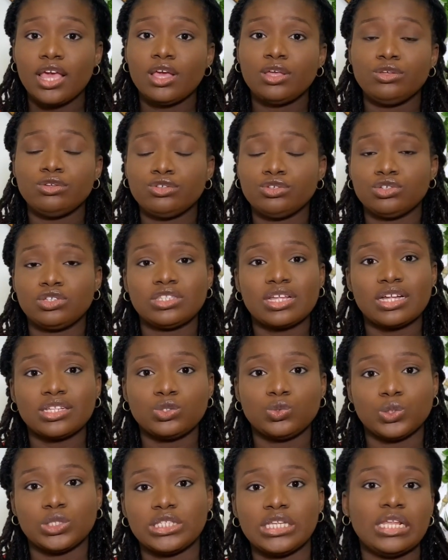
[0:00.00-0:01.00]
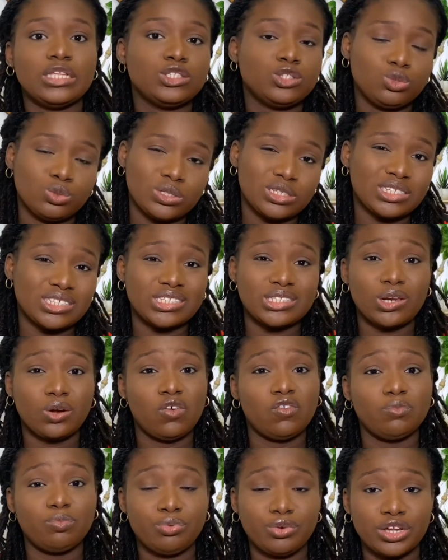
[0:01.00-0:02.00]
you should start with twists instead
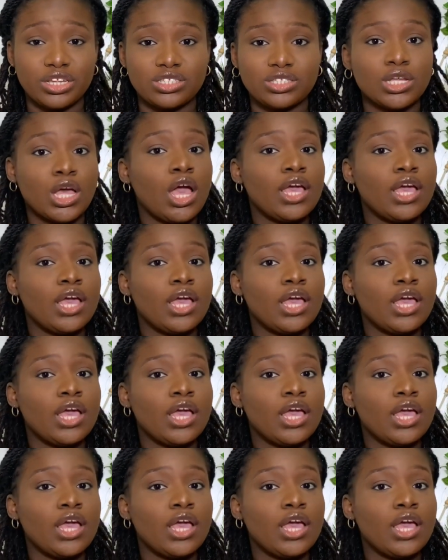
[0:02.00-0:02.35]
of braids.